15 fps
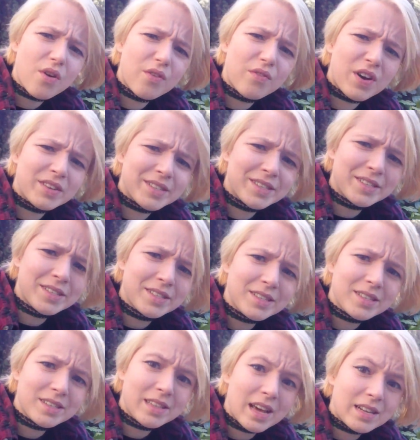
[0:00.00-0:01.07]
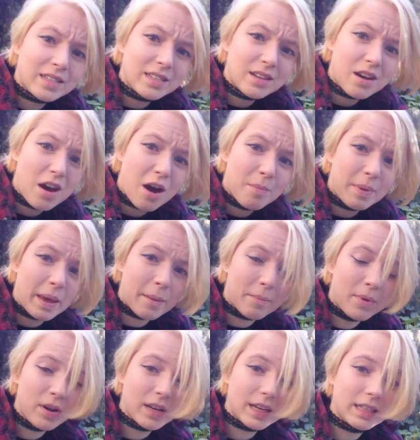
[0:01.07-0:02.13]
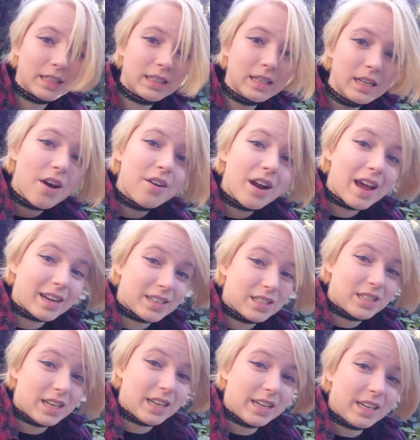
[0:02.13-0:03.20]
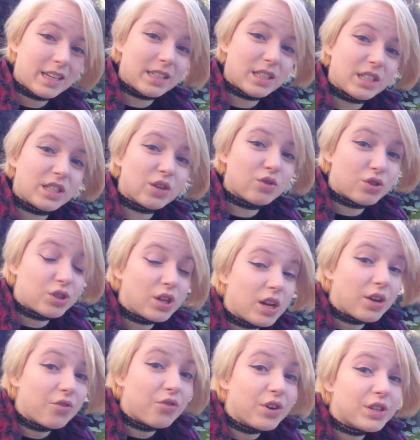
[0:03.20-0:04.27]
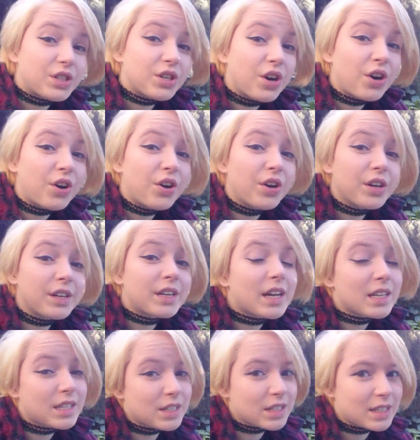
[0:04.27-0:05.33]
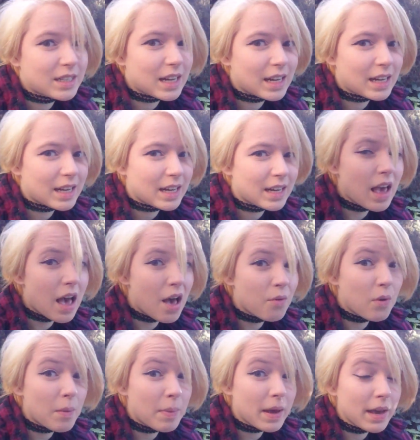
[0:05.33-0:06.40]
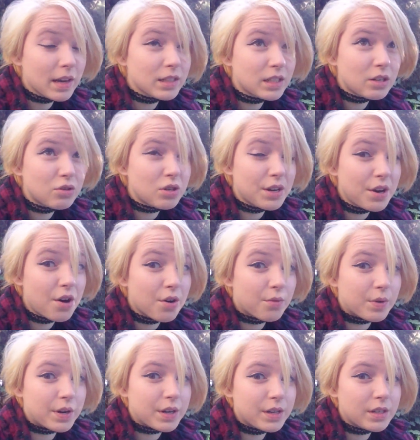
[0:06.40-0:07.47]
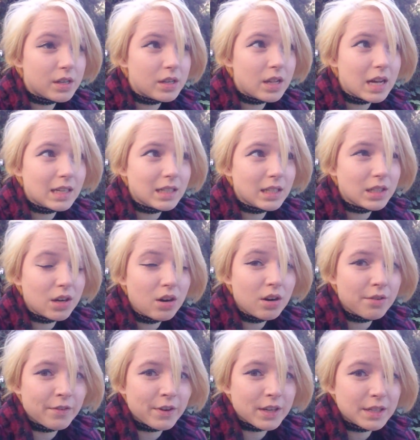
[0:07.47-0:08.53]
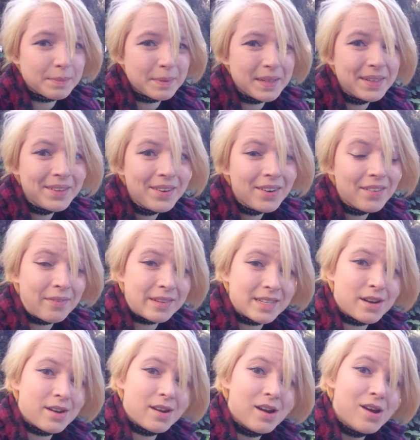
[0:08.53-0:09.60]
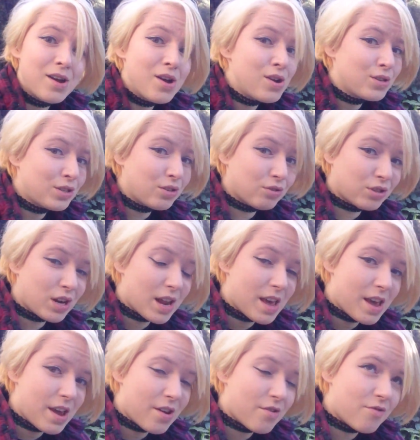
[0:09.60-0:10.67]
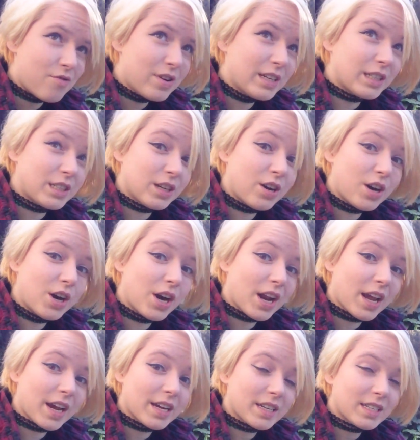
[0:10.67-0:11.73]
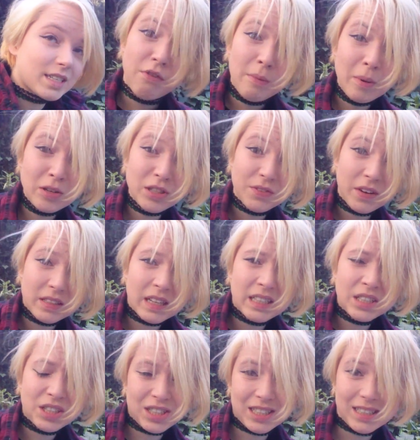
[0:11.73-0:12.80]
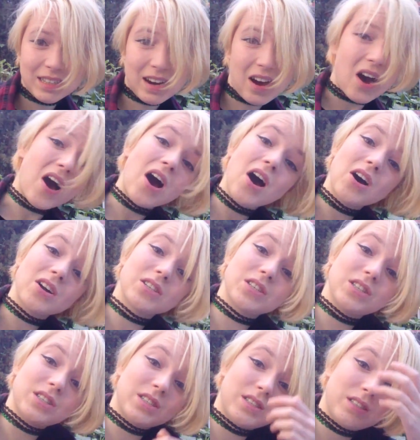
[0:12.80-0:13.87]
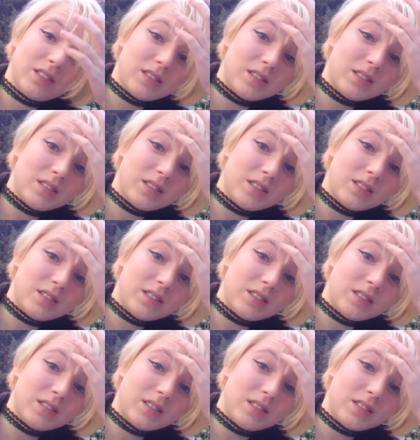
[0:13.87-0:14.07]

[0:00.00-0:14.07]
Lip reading: of us that are being bullied are actually socially retarded, as you stated. Yeah, we're being socially awkward. That's all of us, but not all of us are socially retarded. For most of us, it's just harder